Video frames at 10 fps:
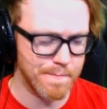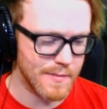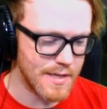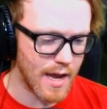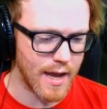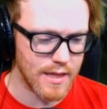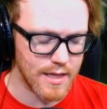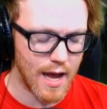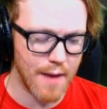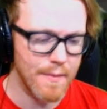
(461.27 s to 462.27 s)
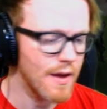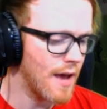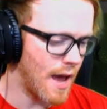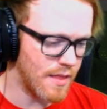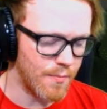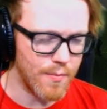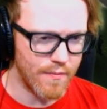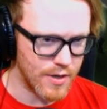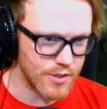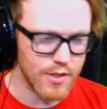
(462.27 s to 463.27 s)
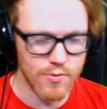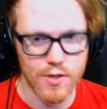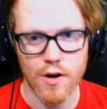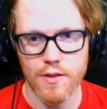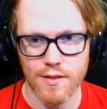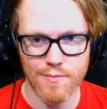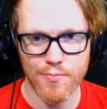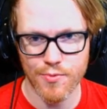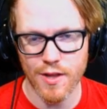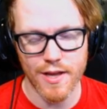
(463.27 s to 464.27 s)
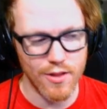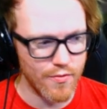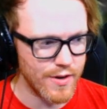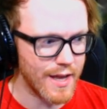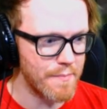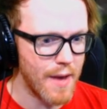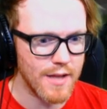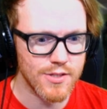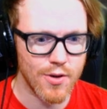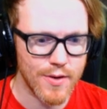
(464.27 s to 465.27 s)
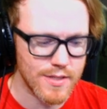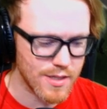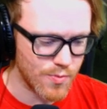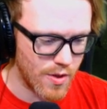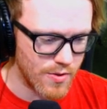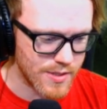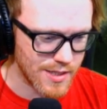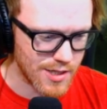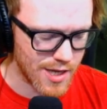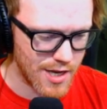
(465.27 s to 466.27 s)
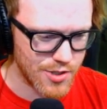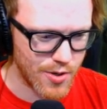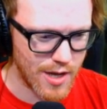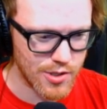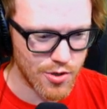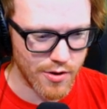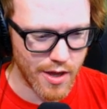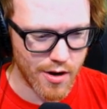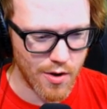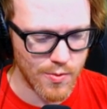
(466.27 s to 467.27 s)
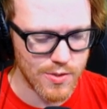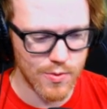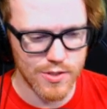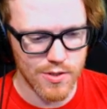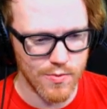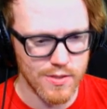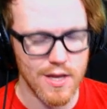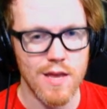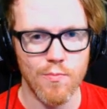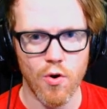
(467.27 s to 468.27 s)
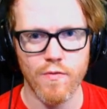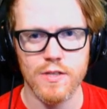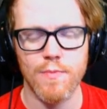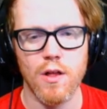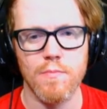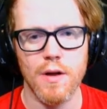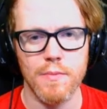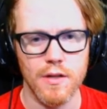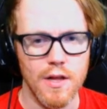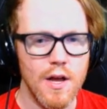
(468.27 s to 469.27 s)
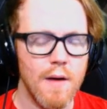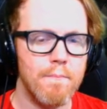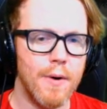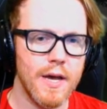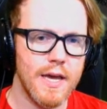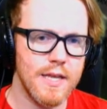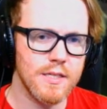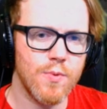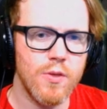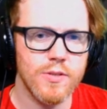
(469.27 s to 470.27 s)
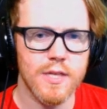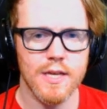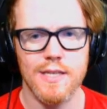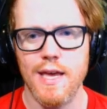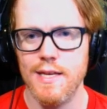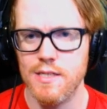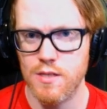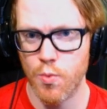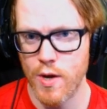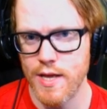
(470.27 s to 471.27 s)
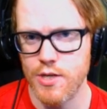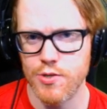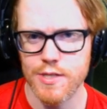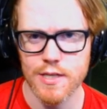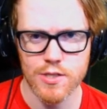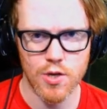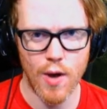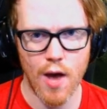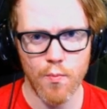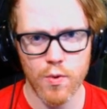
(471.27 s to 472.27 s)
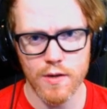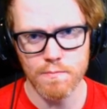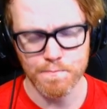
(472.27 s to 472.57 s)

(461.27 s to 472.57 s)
deck at the time, and then eventually those cards, Lucky Clover, to get banned. So it's just one of those things that kind of showed how strong that card was once it was in more of a smaller bubble. But it is one of those things that is quite interesting. So I would